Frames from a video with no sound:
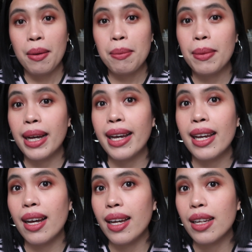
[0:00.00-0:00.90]

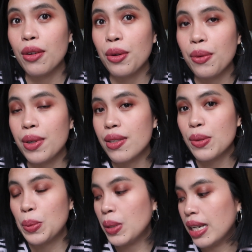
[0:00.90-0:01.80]
my eye look
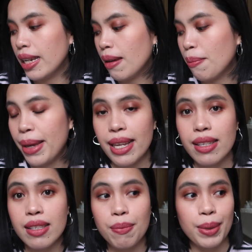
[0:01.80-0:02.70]
was really a
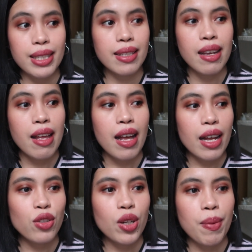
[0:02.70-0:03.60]
mess, but
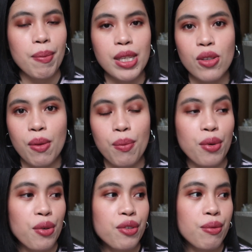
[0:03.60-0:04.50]
I'll try my best to
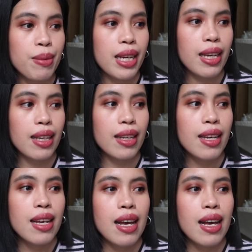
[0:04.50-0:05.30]
improve my